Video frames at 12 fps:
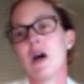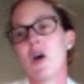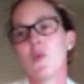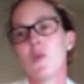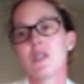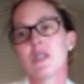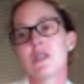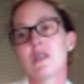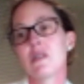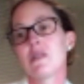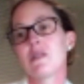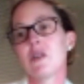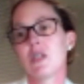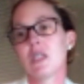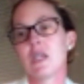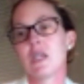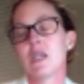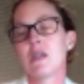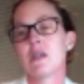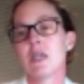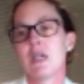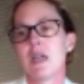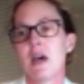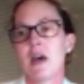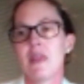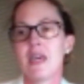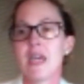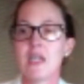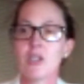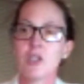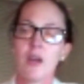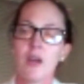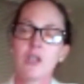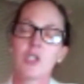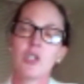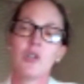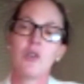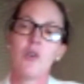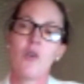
I wanted to study the interaction